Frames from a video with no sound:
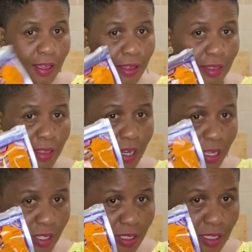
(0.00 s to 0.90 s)
3
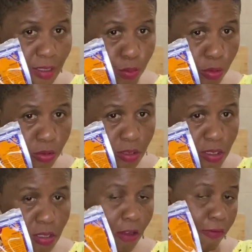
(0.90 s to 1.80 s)
teaspoons
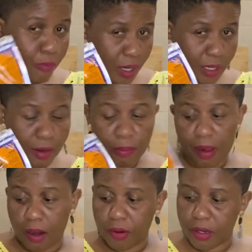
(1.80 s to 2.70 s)
of baking
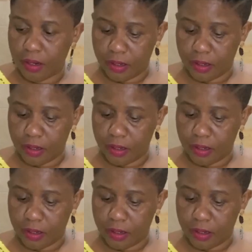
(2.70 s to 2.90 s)
powder.